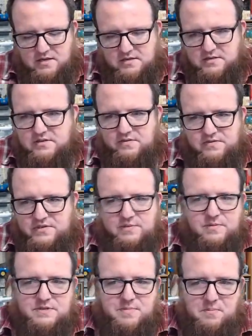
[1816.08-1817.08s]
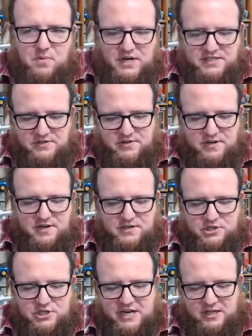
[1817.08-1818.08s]
So for some reason, my brain turned it into
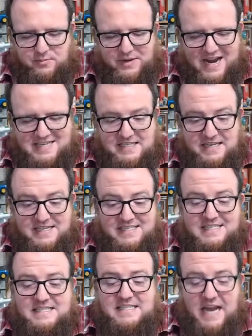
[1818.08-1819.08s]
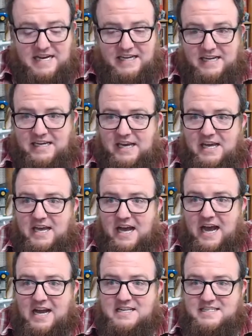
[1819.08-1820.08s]
Shadle, but I see it as Sadie.
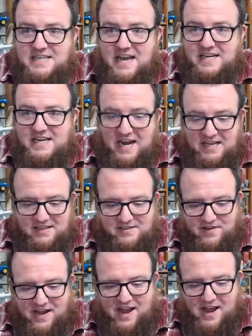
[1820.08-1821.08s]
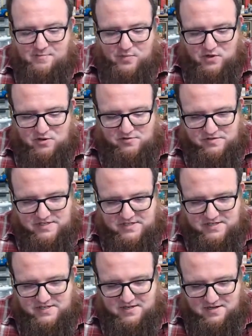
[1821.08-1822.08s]
Hi, Sadie. Hi, Levi. Hi,
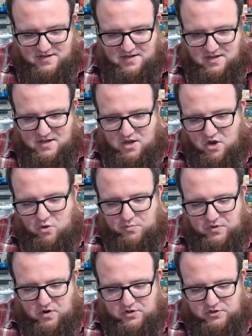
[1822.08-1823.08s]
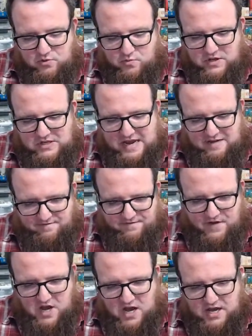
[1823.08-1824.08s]
Bruce. Hope you're all doing well and having
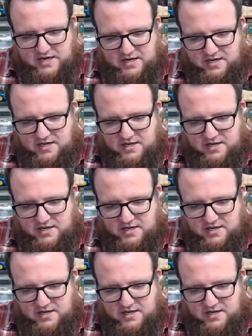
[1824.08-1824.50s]
fun.